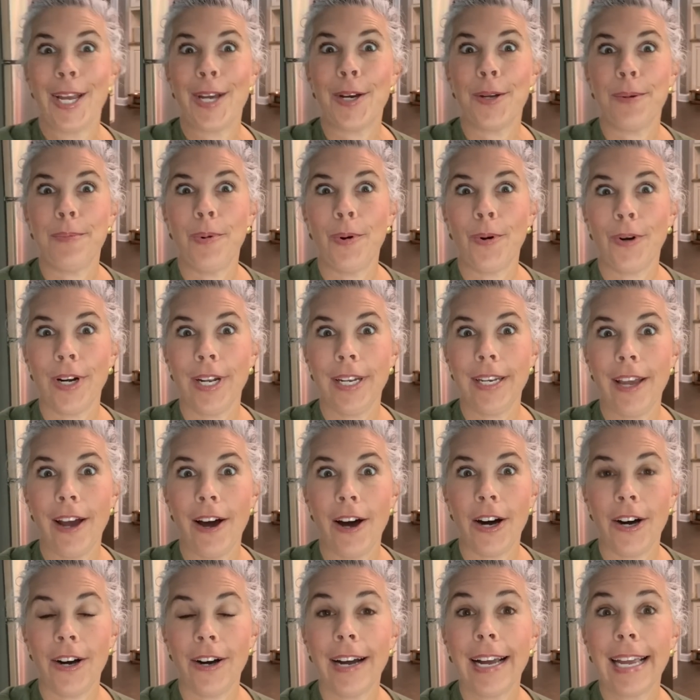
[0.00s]
Good morning,
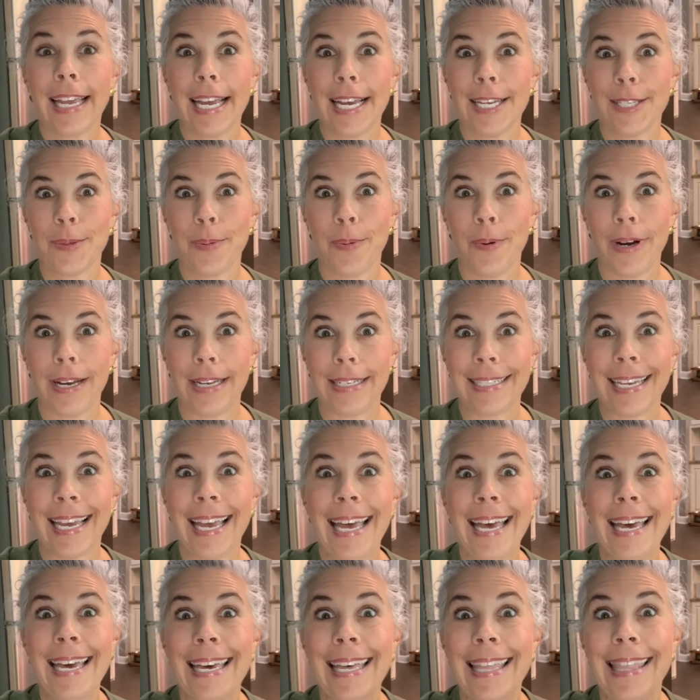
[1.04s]
y'all. Guess what?
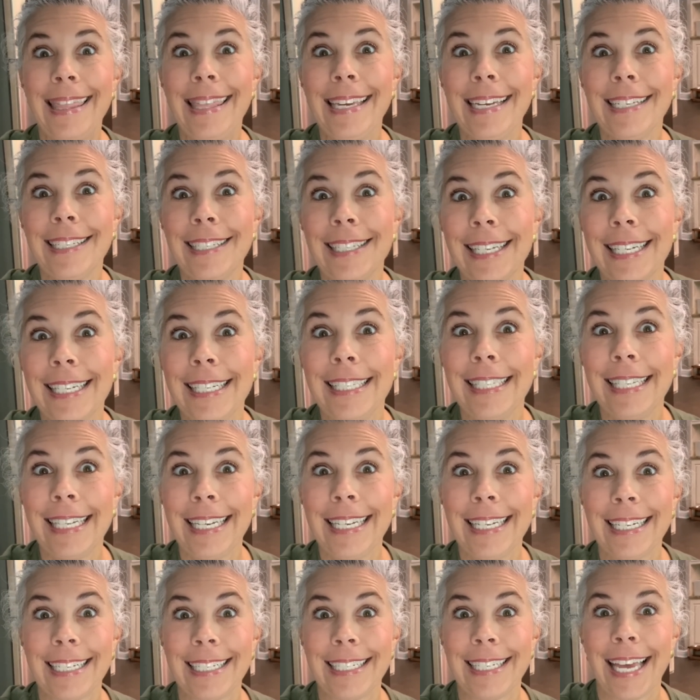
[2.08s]
This is
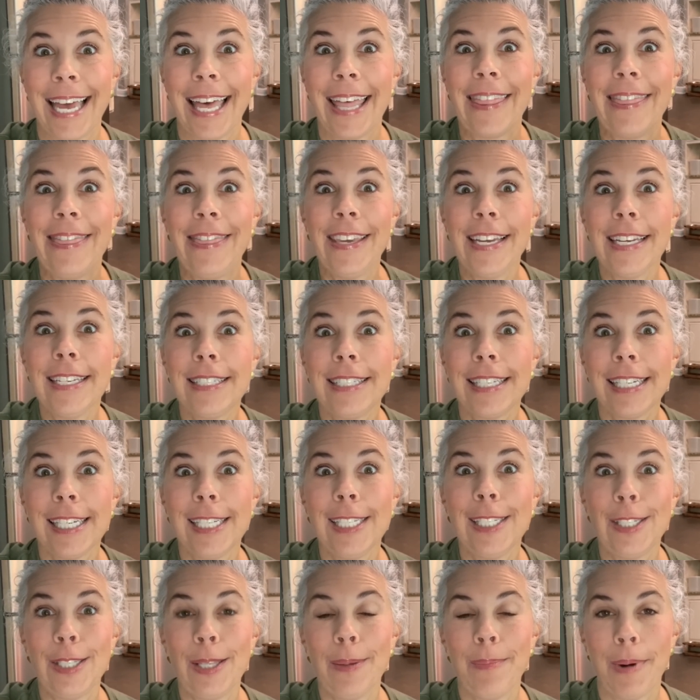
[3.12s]
it. This
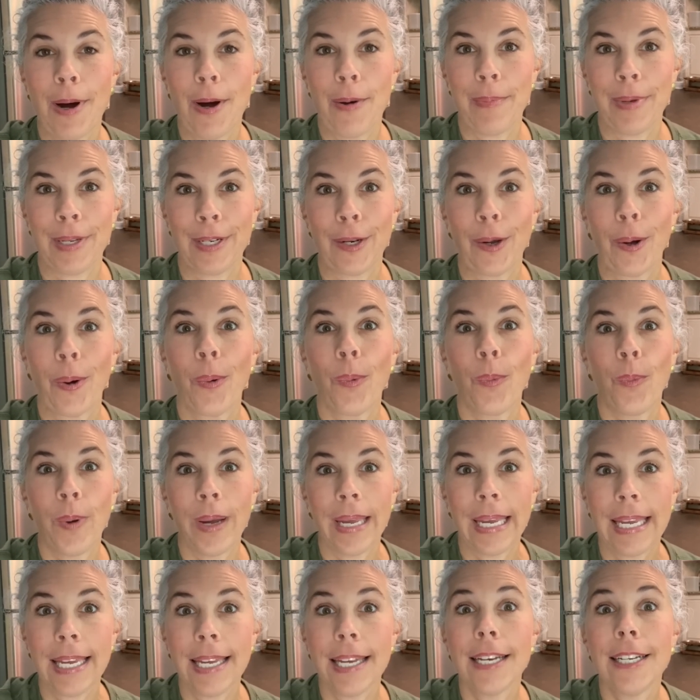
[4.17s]
is the moment.
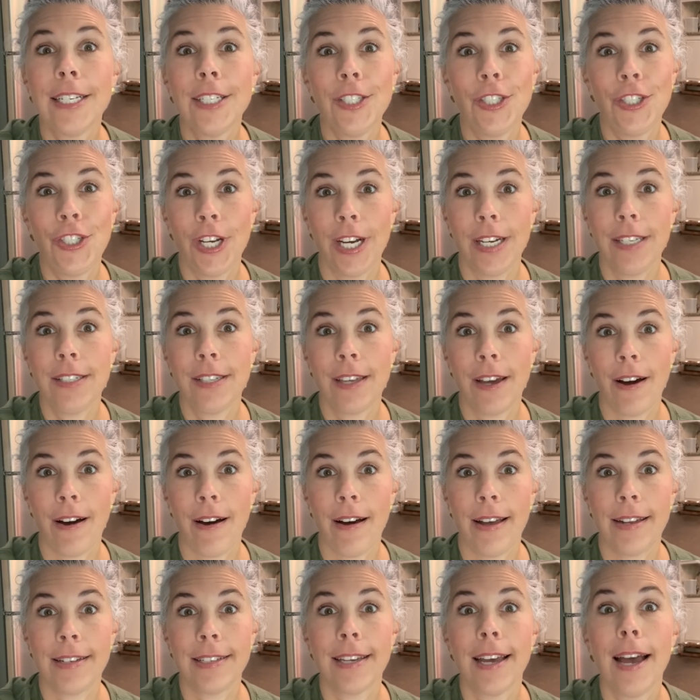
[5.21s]
We just
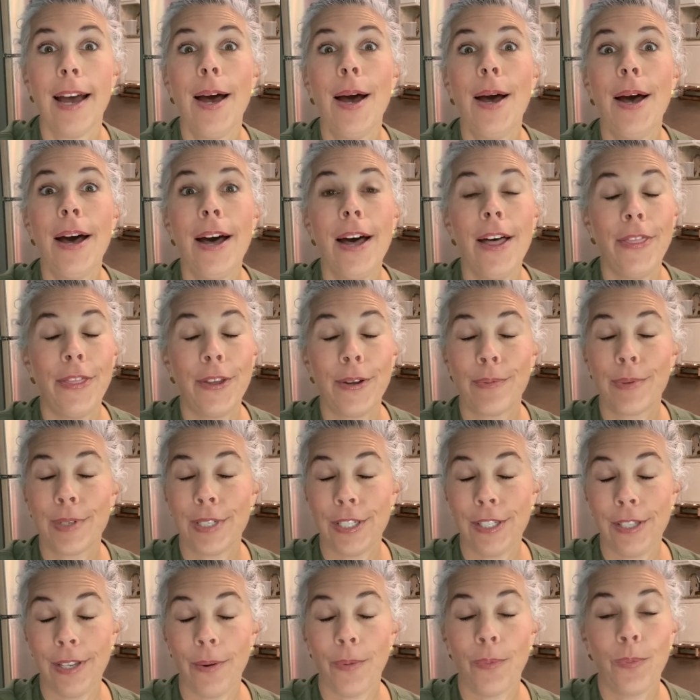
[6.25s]
got the
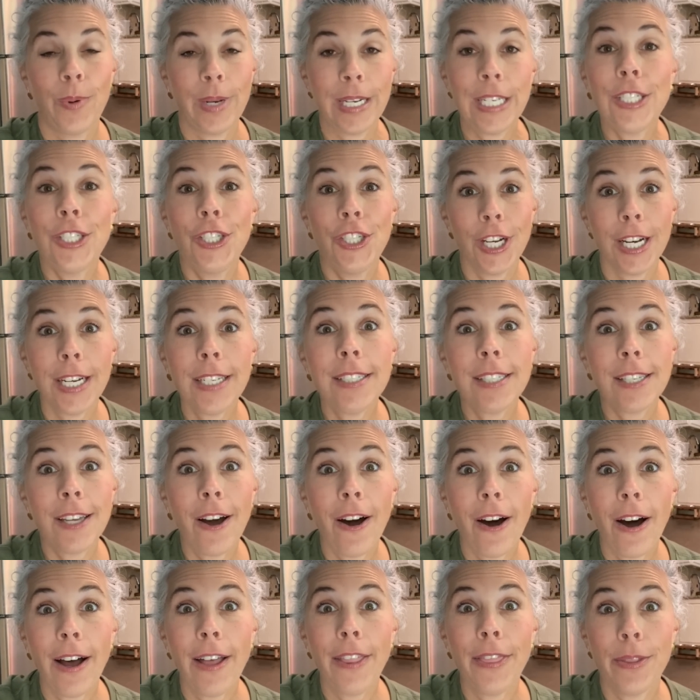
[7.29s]

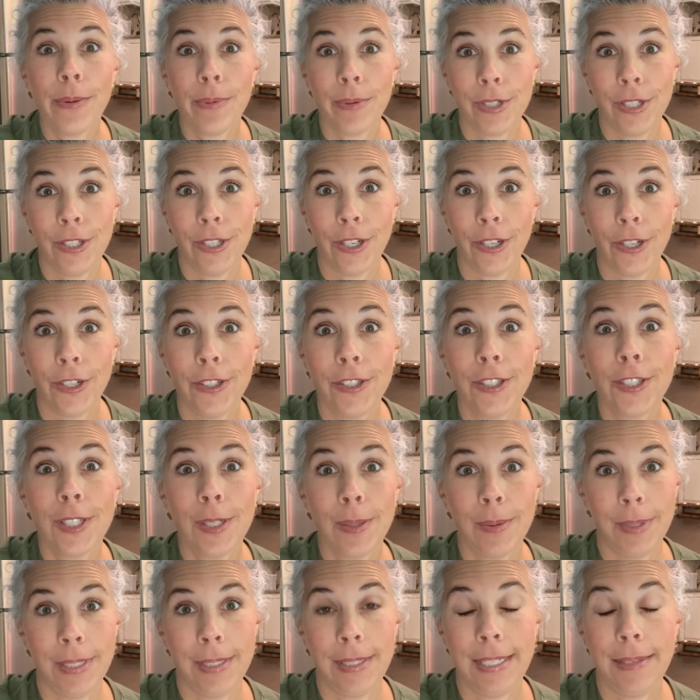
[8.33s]
results
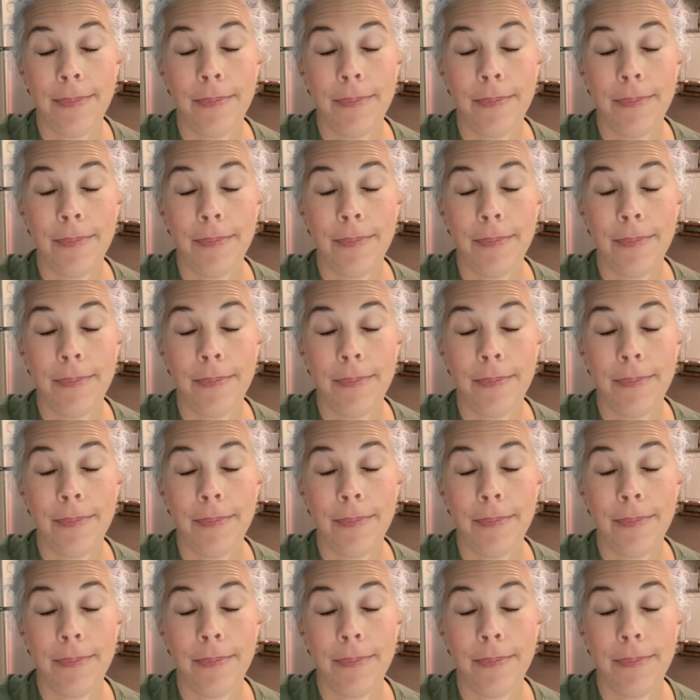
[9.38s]
to...